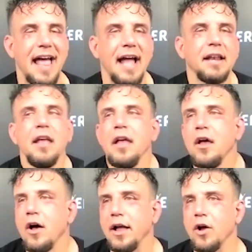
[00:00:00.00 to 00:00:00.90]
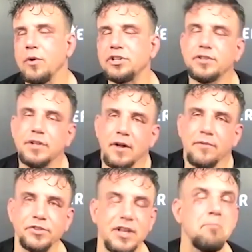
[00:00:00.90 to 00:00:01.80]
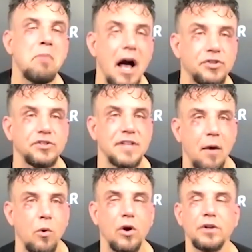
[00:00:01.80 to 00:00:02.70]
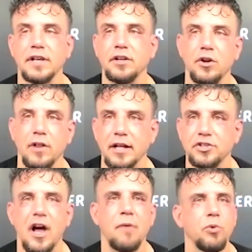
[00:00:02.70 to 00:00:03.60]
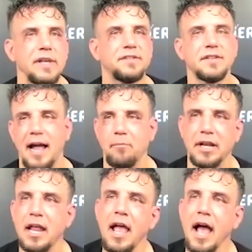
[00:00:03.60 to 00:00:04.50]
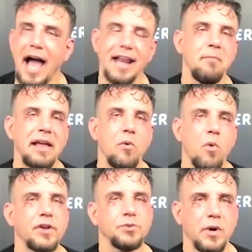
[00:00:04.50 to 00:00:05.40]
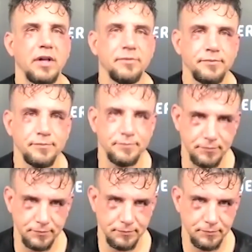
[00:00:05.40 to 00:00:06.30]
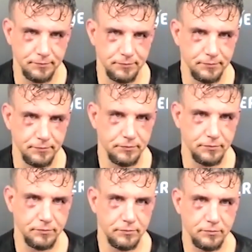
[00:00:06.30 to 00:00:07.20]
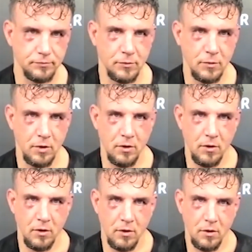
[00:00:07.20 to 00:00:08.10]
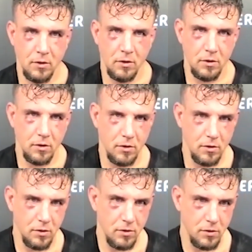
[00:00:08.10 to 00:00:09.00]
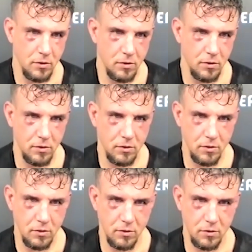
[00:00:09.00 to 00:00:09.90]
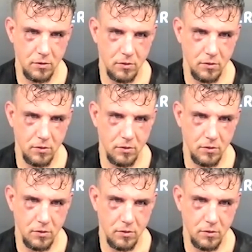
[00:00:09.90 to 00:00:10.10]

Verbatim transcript: that, you know, which, you know, for some boxers that works, like, you know, like a John Ruiz type, but I didn't make it work as well. Great. All right. First uh, media question coming from Donna Corby.